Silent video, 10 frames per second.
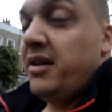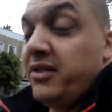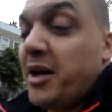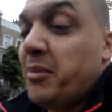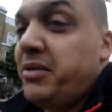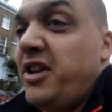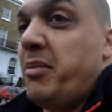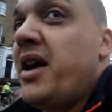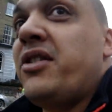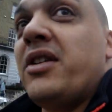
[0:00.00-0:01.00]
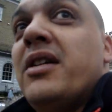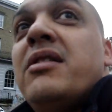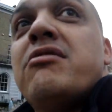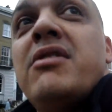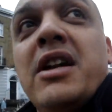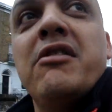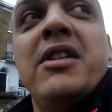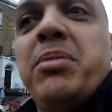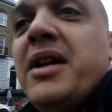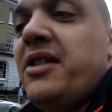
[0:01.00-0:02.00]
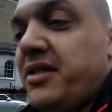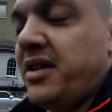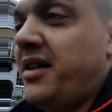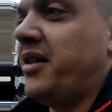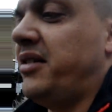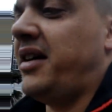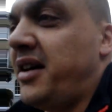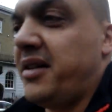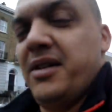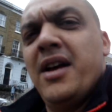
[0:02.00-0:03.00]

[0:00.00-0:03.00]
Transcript: It's absolutely amazing. Really, really pleased. I was like,